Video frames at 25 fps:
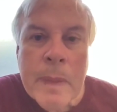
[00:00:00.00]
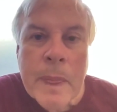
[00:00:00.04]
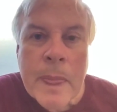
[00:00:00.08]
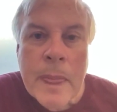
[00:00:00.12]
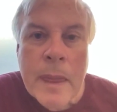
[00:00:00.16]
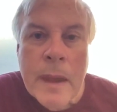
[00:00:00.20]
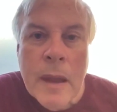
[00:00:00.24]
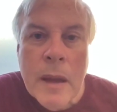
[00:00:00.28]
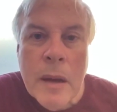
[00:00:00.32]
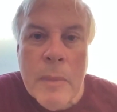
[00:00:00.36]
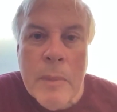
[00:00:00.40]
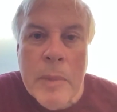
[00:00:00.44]

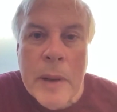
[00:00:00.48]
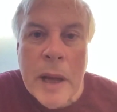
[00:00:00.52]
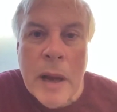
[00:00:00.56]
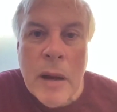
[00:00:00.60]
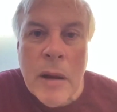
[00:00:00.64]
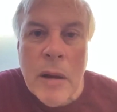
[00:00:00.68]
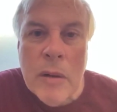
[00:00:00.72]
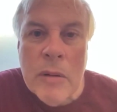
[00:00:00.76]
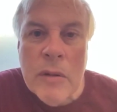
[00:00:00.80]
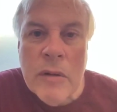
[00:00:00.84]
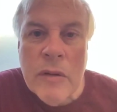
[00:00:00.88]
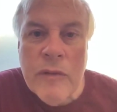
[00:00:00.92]

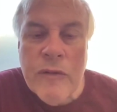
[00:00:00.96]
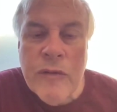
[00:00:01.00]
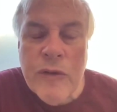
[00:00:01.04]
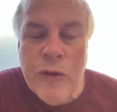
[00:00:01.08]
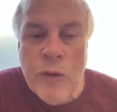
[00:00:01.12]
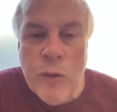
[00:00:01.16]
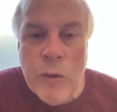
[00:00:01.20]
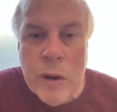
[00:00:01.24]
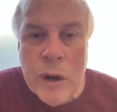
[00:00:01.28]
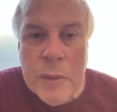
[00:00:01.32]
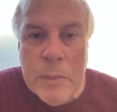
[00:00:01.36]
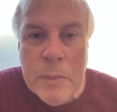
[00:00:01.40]
about
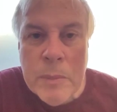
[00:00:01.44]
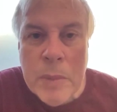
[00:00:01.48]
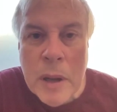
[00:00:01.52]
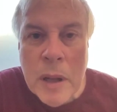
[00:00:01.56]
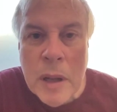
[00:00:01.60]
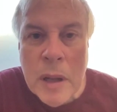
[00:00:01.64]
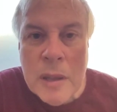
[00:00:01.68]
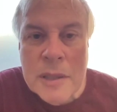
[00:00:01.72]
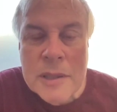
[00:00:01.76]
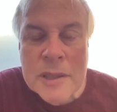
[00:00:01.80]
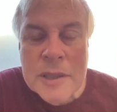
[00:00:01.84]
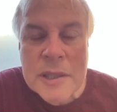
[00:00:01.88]
foreign
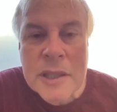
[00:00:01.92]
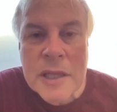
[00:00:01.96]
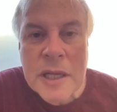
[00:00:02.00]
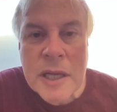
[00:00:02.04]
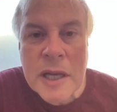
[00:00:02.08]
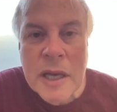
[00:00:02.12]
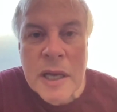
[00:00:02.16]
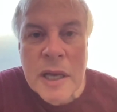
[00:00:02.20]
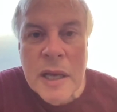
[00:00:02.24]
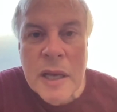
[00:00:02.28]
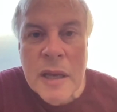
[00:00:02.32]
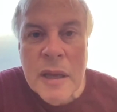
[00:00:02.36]

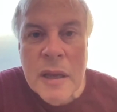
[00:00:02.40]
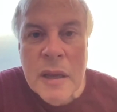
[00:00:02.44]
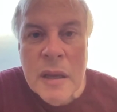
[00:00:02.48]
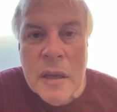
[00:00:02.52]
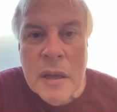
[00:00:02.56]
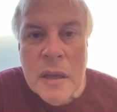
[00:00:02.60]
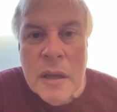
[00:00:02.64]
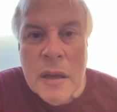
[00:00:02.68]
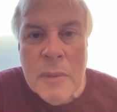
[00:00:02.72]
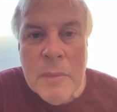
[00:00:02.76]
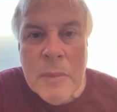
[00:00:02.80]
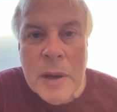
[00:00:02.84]
policy,
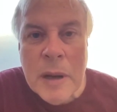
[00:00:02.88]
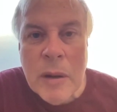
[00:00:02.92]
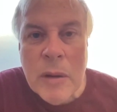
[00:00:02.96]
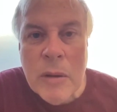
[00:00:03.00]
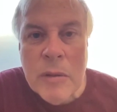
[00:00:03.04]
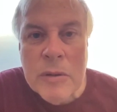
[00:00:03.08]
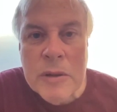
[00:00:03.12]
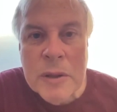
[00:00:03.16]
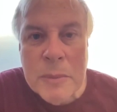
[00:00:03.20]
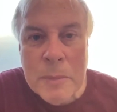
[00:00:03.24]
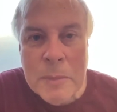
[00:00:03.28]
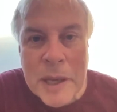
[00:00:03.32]

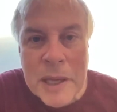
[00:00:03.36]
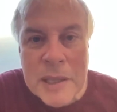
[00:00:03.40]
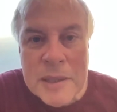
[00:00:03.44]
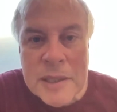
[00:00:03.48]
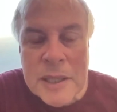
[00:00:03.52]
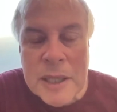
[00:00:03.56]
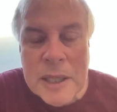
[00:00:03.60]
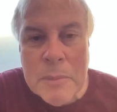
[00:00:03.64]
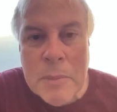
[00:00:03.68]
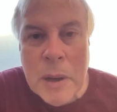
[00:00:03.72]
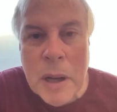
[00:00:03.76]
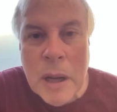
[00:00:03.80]
about
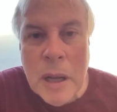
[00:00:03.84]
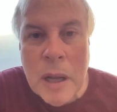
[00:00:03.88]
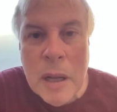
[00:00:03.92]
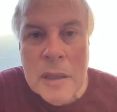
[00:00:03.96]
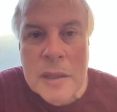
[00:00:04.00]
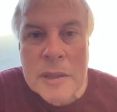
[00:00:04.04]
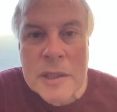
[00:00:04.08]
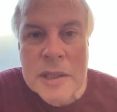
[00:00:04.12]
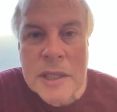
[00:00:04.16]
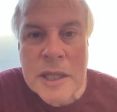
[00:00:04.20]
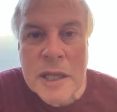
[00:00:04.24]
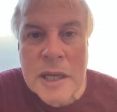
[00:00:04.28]
domestic
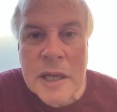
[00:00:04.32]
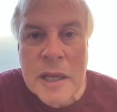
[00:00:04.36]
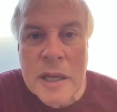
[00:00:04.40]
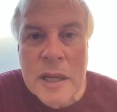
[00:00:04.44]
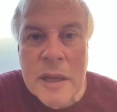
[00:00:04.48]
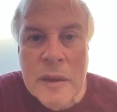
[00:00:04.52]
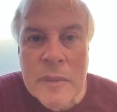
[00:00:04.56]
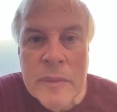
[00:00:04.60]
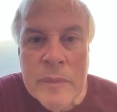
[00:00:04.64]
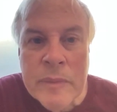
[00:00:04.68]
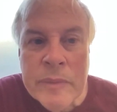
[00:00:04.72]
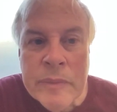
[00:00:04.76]

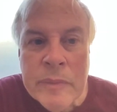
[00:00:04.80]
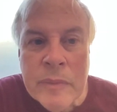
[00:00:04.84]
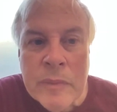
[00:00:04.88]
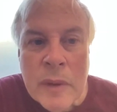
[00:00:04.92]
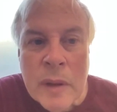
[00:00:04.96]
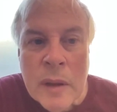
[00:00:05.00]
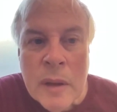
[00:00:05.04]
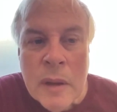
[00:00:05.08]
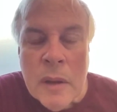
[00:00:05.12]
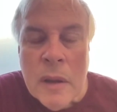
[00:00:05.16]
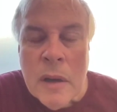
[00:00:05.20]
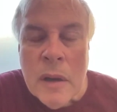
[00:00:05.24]
policy.
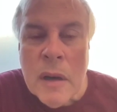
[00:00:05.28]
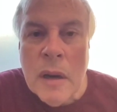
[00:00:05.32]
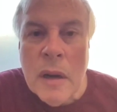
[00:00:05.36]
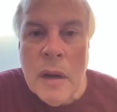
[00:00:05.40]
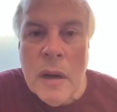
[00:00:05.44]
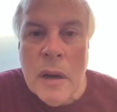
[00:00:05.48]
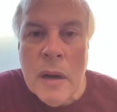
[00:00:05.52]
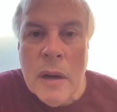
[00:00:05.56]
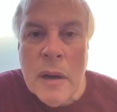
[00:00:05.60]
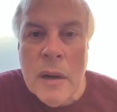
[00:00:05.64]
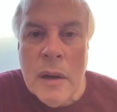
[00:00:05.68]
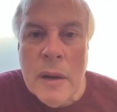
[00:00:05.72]

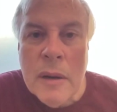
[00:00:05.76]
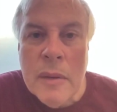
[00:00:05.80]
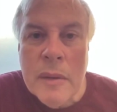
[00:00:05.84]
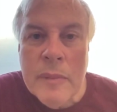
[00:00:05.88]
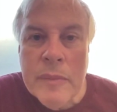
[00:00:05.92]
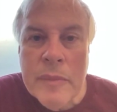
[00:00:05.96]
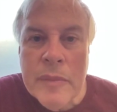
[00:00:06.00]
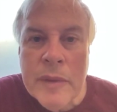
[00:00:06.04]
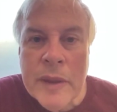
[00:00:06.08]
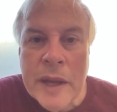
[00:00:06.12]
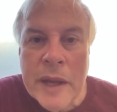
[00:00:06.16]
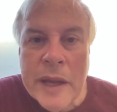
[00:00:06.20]

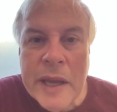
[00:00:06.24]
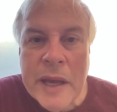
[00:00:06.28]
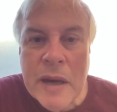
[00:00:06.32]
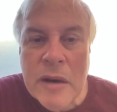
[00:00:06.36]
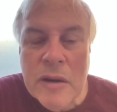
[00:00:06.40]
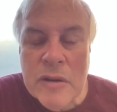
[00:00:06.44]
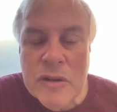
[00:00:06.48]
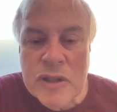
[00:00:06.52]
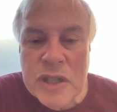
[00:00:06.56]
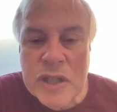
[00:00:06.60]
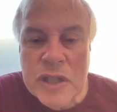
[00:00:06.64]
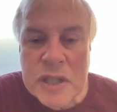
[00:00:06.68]
They
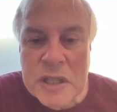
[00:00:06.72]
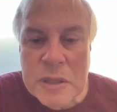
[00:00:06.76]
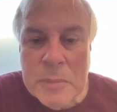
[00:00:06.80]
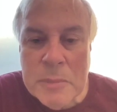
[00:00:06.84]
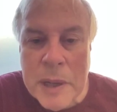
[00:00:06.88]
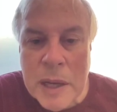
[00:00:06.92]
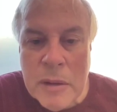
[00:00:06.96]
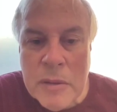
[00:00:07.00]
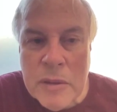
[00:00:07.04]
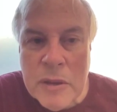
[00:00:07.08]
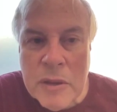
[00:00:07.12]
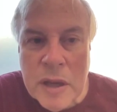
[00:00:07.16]
care just
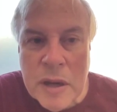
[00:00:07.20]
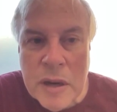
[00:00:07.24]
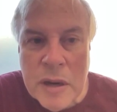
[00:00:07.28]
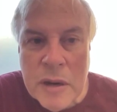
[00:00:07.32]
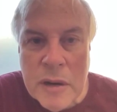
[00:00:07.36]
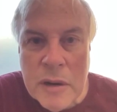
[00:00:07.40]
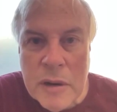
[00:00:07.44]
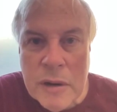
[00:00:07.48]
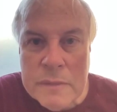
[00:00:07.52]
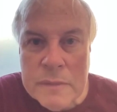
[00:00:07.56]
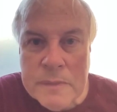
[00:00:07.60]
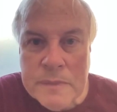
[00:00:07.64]
about
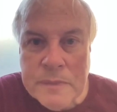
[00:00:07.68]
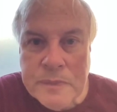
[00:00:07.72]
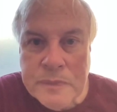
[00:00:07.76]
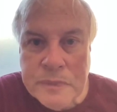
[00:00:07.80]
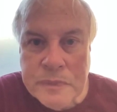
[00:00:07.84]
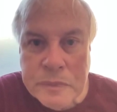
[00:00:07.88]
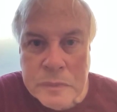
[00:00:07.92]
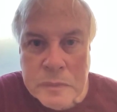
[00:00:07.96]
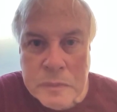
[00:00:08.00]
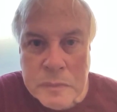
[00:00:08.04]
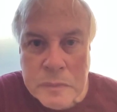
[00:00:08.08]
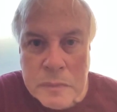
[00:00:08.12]
their
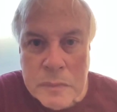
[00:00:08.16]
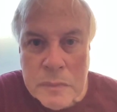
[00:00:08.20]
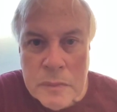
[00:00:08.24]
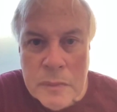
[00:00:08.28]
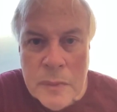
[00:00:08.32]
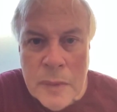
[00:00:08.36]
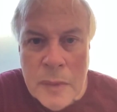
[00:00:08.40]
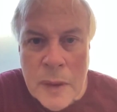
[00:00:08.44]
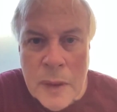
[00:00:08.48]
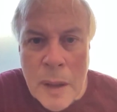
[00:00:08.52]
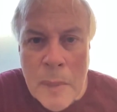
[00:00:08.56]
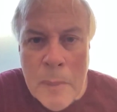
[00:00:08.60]

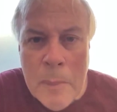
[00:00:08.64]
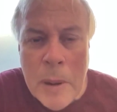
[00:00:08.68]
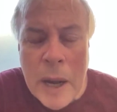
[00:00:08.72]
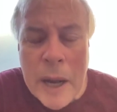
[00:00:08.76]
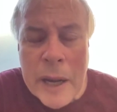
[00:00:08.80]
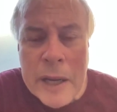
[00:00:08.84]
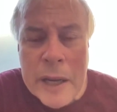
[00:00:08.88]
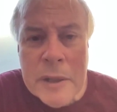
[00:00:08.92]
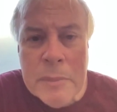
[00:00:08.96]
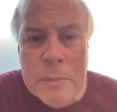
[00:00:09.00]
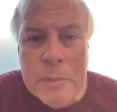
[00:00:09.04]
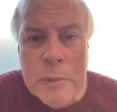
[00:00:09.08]

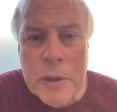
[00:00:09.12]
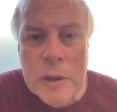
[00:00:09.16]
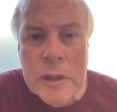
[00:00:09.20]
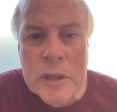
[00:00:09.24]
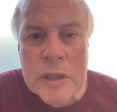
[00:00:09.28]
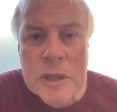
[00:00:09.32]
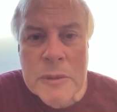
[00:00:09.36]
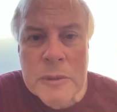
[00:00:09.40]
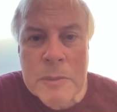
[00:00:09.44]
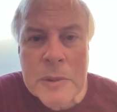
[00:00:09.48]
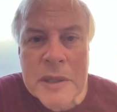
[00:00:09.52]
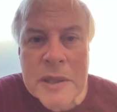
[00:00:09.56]

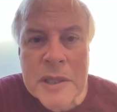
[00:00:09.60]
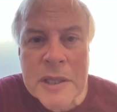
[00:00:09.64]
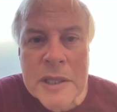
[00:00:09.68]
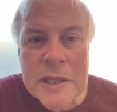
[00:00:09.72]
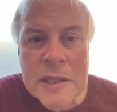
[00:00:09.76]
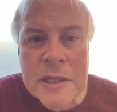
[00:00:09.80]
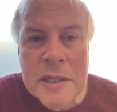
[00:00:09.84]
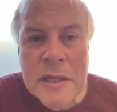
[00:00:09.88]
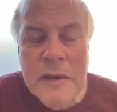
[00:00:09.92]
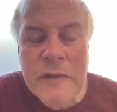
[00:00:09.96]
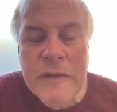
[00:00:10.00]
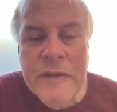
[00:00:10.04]
pocketbooks. But
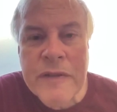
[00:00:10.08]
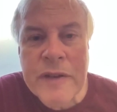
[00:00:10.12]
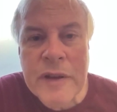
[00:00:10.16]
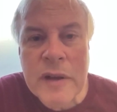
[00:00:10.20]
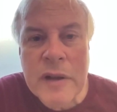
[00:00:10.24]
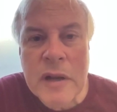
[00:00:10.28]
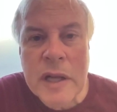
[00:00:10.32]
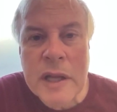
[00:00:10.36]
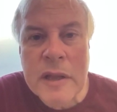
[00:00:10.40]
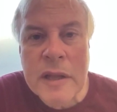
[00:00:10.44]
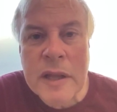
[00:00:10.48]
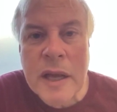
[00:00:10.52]
this is a
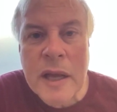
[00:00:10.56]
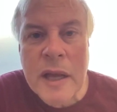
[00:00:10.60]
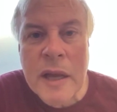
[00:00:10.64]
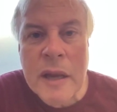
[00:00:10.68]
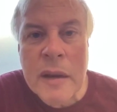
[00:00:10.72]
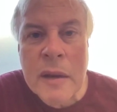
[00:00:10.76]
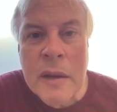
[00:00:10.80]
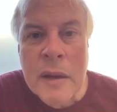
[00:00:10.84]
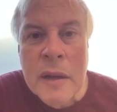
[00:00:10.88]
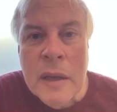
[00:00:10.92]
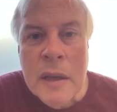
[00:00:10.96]
feeling that